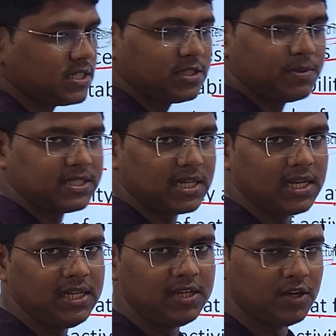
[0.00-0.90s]
This is
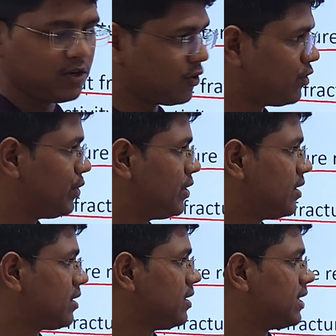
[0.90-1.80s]
basically non-union.